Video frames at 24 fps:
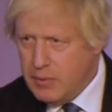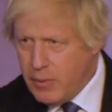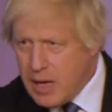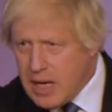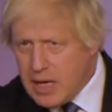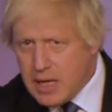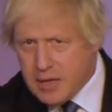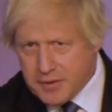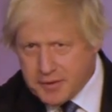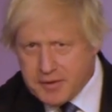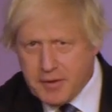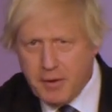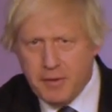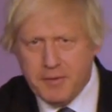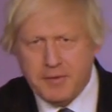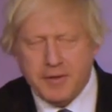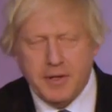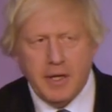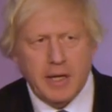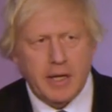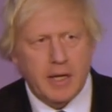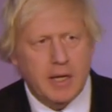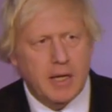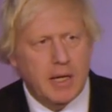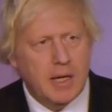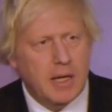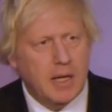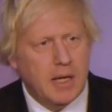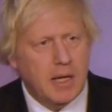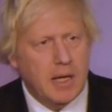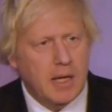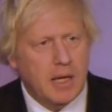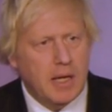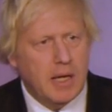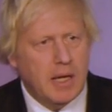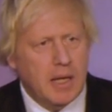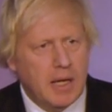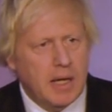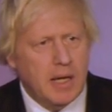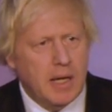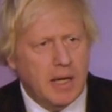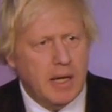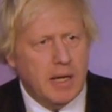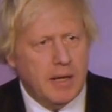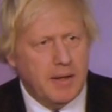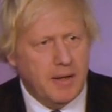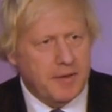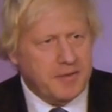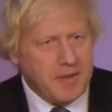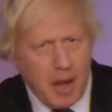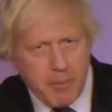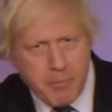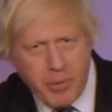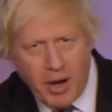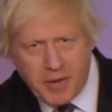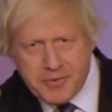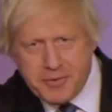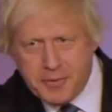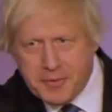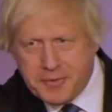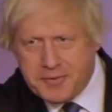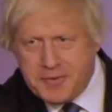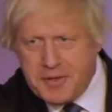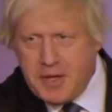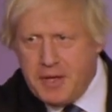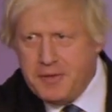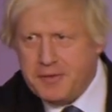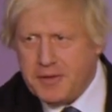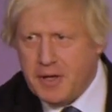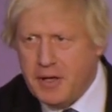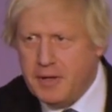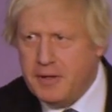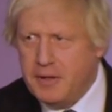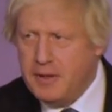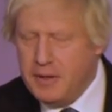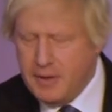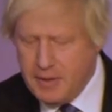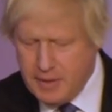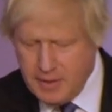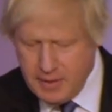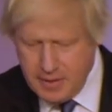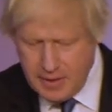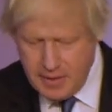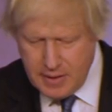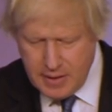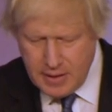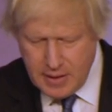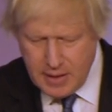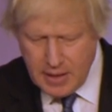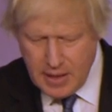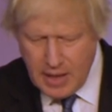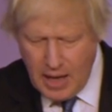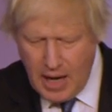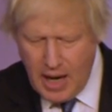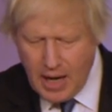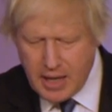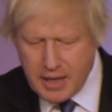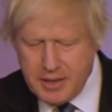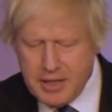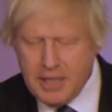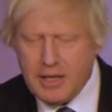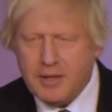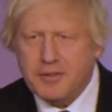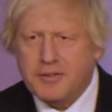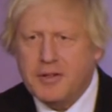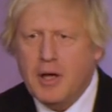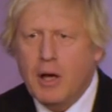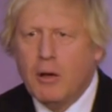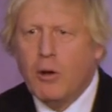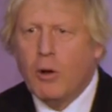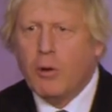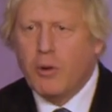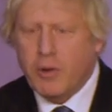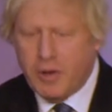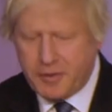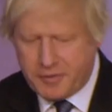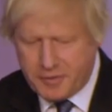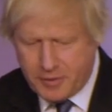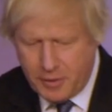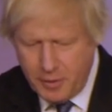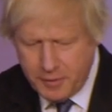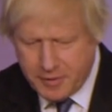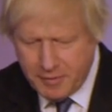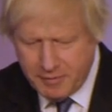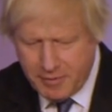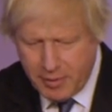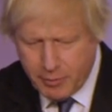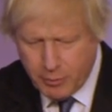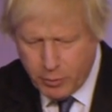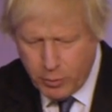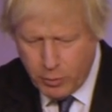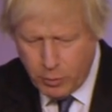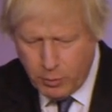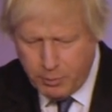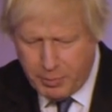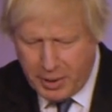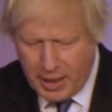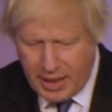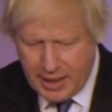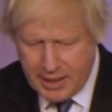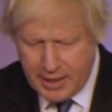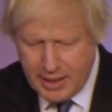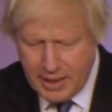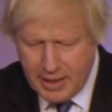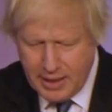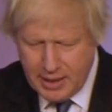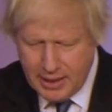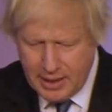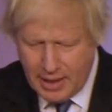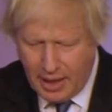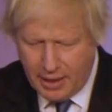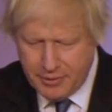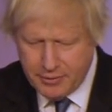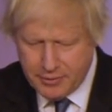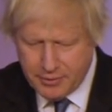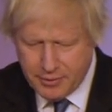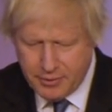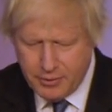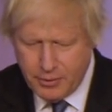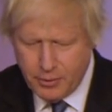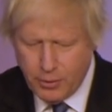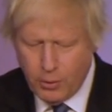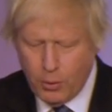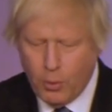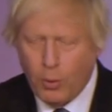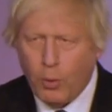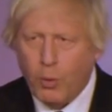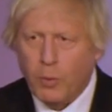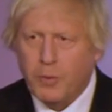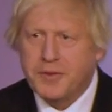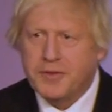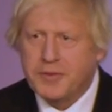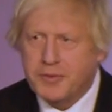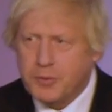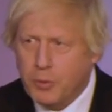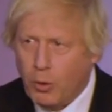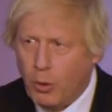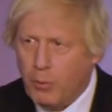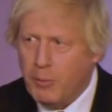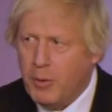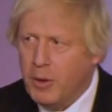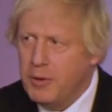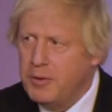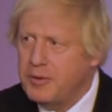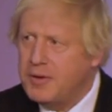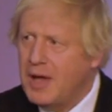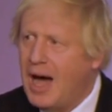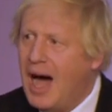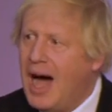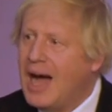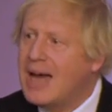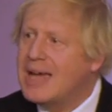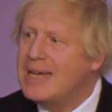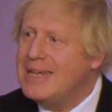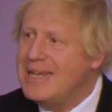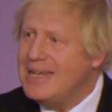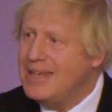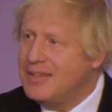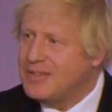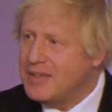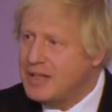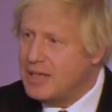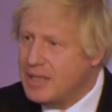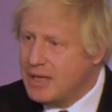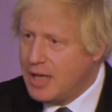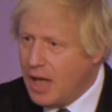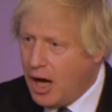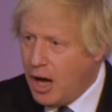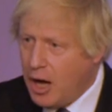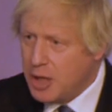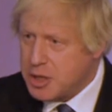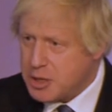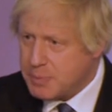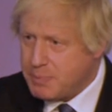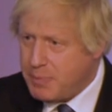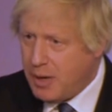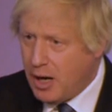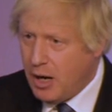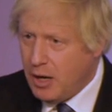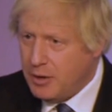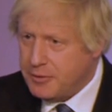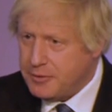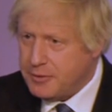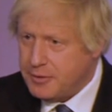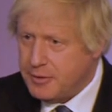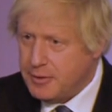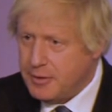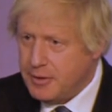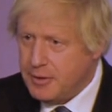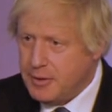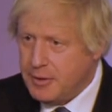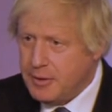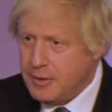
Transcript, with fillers: read it, seriously. That's how Brussels sees it. UKNI is no longer exclusively ruled by London or Stormont. UKNI is in large part